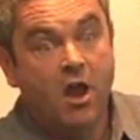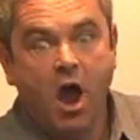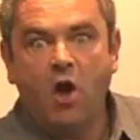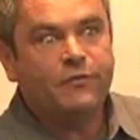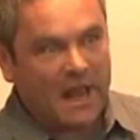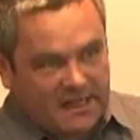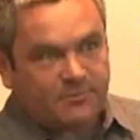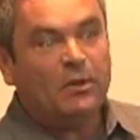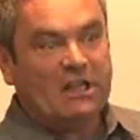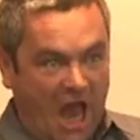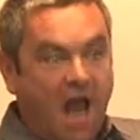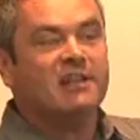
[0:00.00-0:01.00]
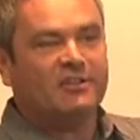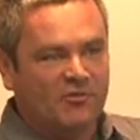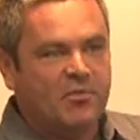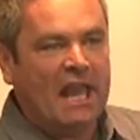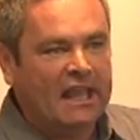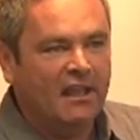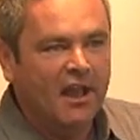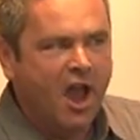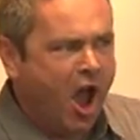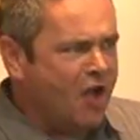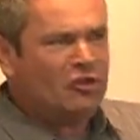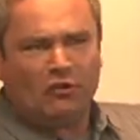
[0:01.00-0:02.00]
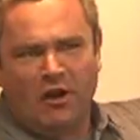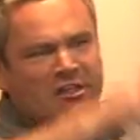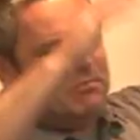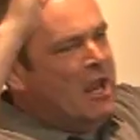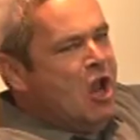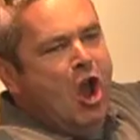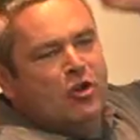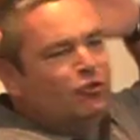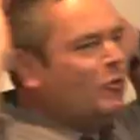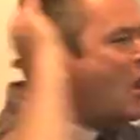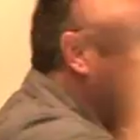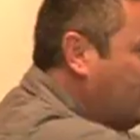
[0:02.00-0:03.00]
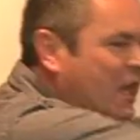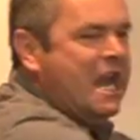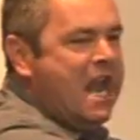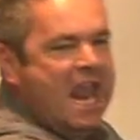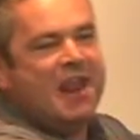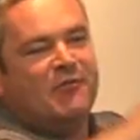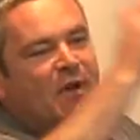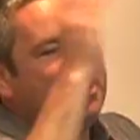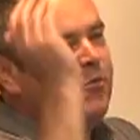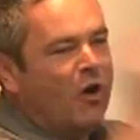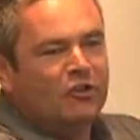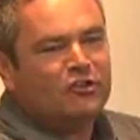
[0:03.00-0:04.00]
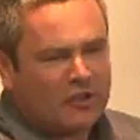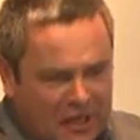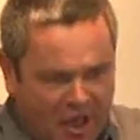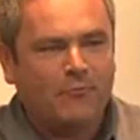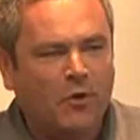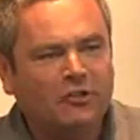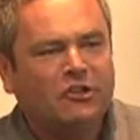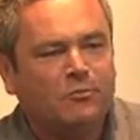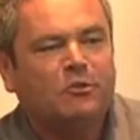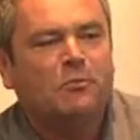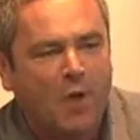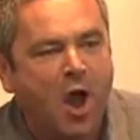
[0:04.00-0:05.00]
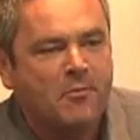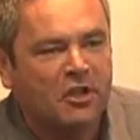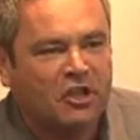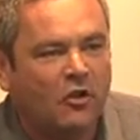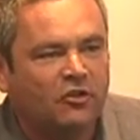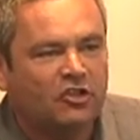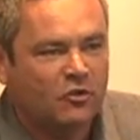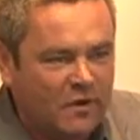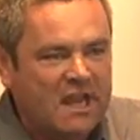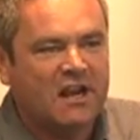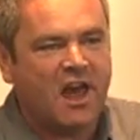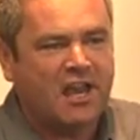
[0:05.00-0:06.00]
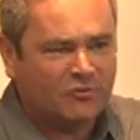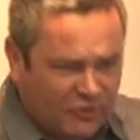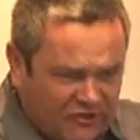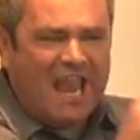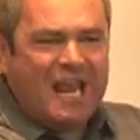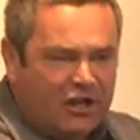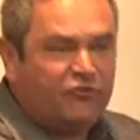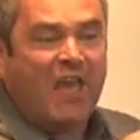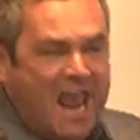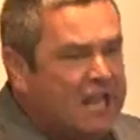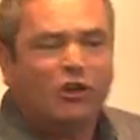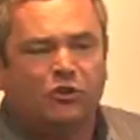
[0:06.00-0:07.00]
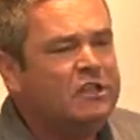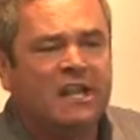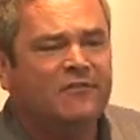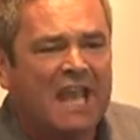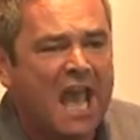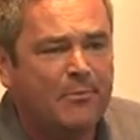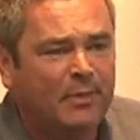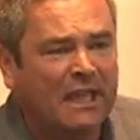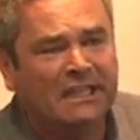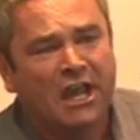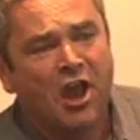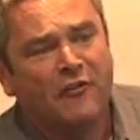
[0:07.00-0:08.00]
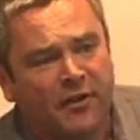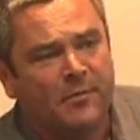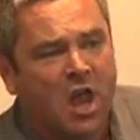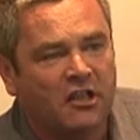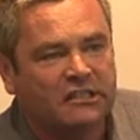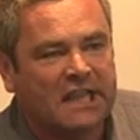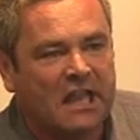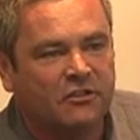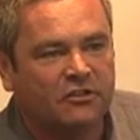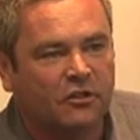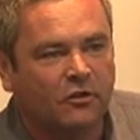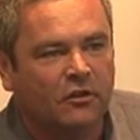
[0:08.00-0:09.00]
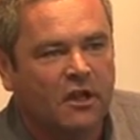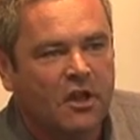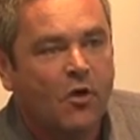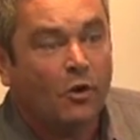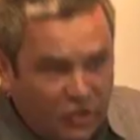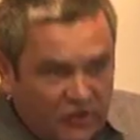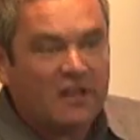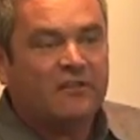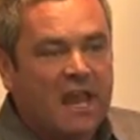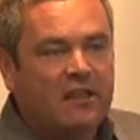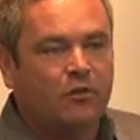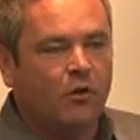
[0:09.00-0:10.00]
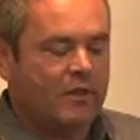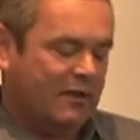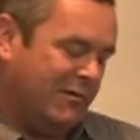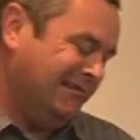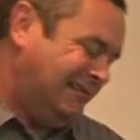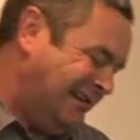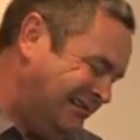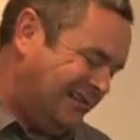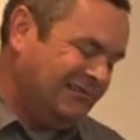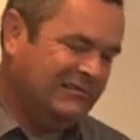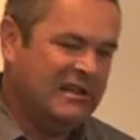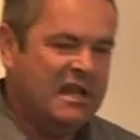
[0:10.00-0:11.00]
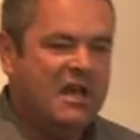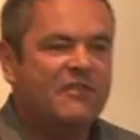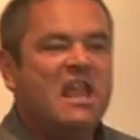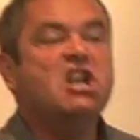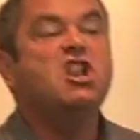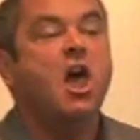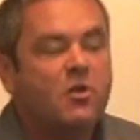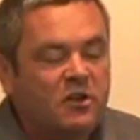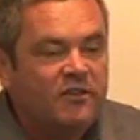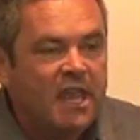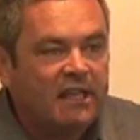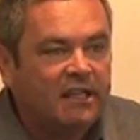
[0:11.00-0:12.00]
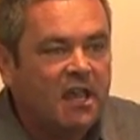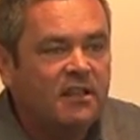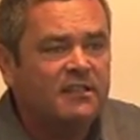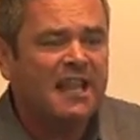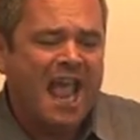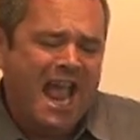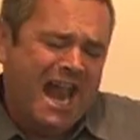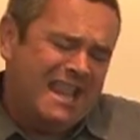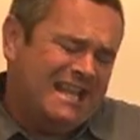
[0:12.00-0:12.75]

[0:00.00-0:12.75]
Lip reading: Oh, that's because of me. Oh, trust me. Believe me, once the Department of Culture realised what they couldn't even get a bid from the Arts Council. What do you think they thought? They went, they loaded their guns and